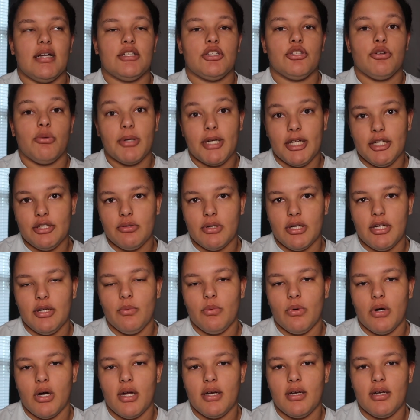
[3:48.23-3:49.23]

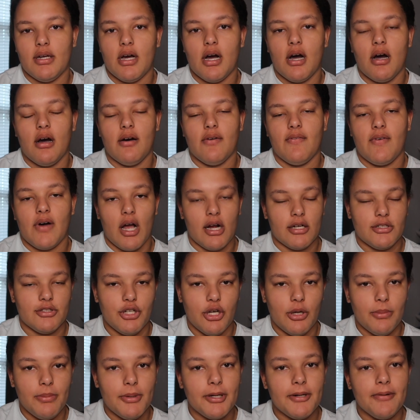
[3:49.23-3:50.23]
2021 of
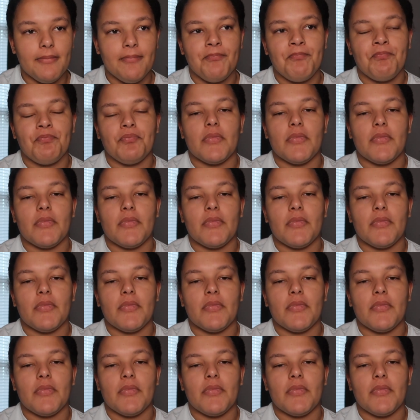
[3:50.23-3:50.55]
October,